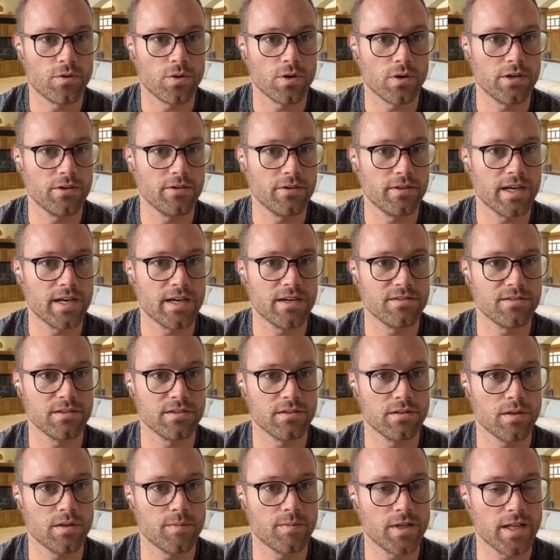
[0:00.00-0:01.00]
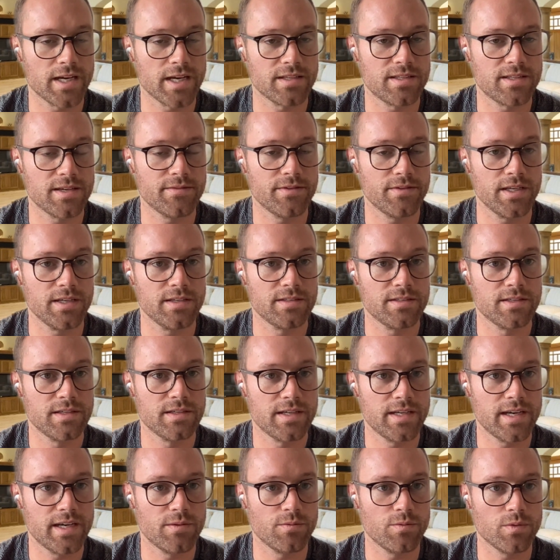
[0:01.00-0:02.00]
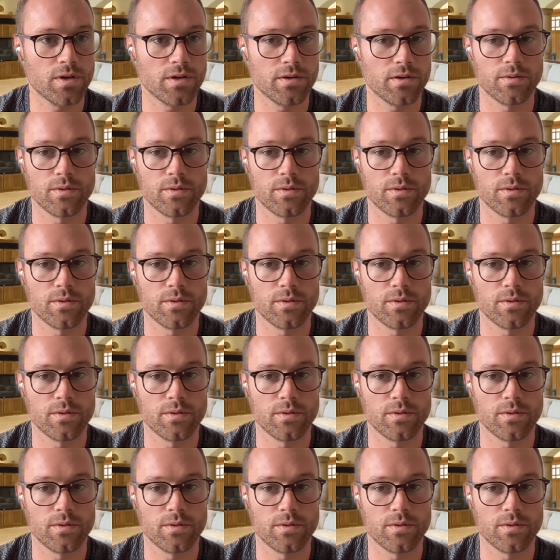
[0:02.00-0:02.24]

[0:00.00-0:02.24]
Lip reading: and 400,000 global activities.